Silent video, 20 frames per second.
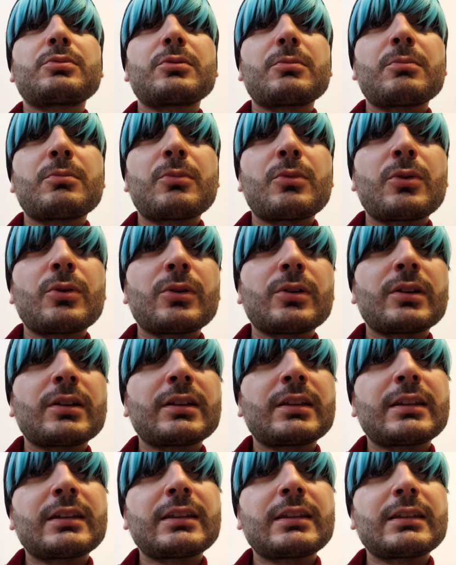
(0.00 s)
put more
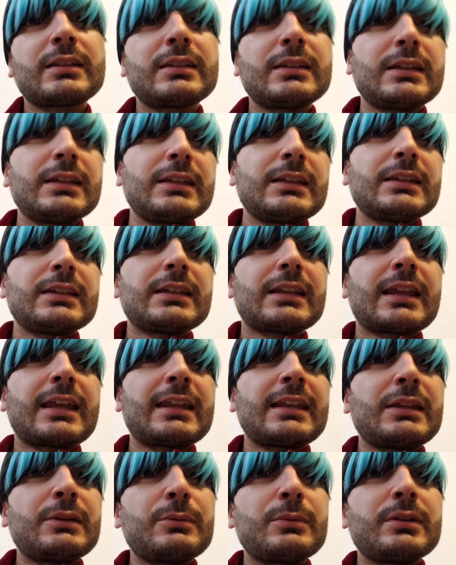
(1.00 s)
in it
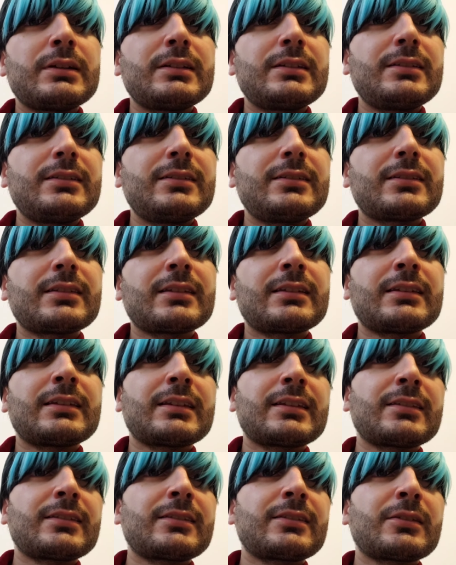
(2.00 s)
anyways,
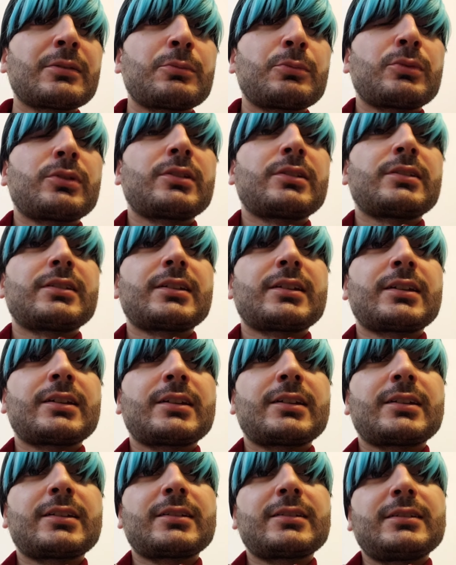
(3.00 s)
unless someone
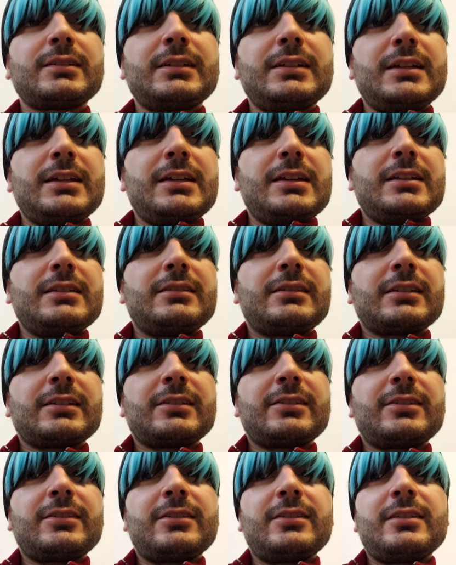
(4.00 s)

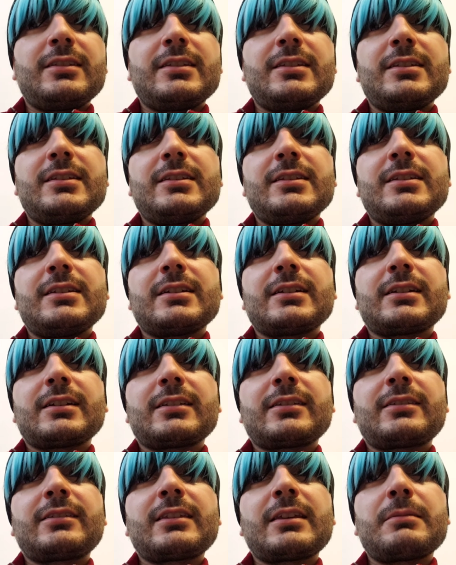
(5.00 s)
does the
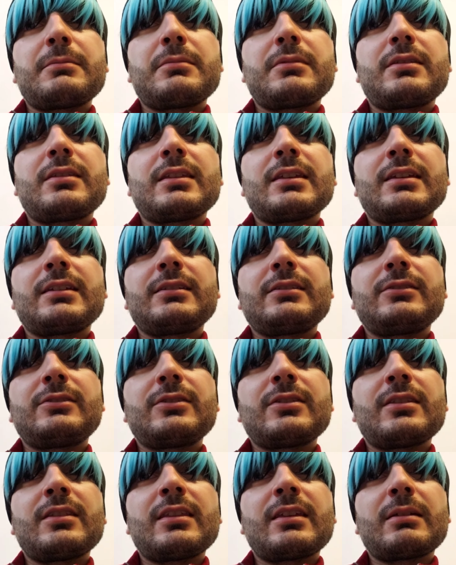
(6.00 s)
same thing
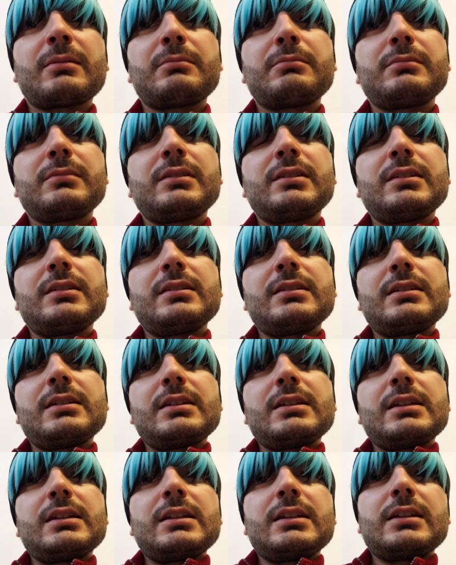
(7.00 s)
to them
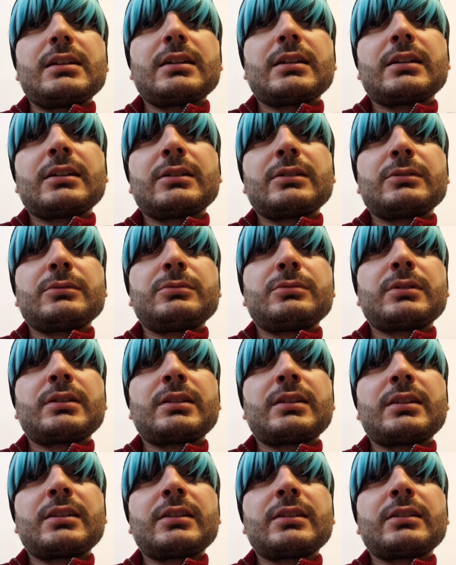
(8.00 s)

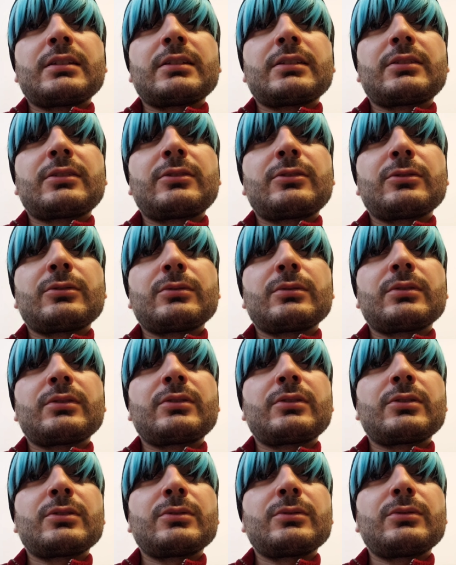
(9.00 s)
when the store is
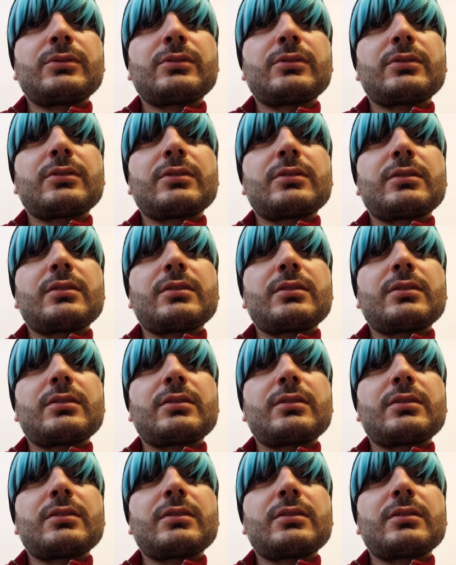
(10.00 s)
closed.